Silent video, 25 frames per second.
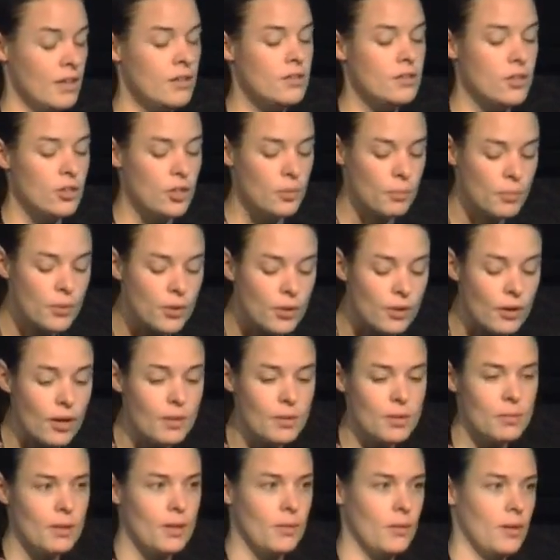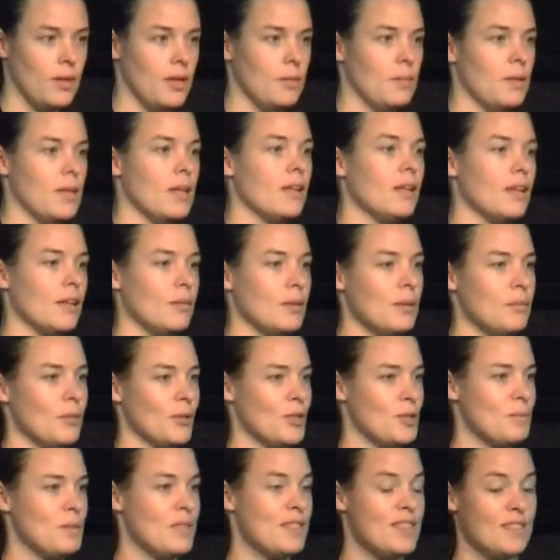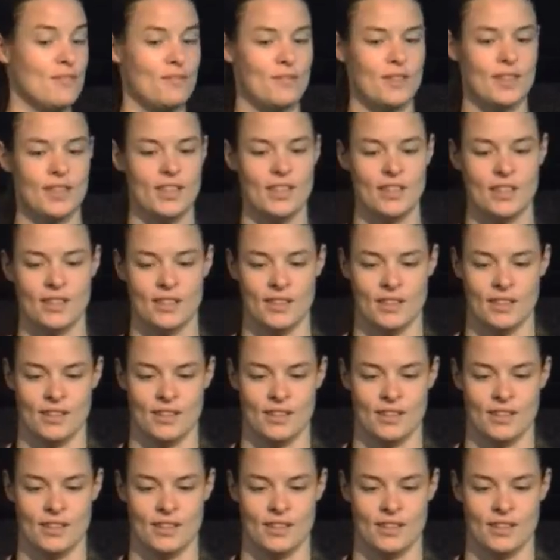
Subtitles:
so you probably want to be a little bit more specific.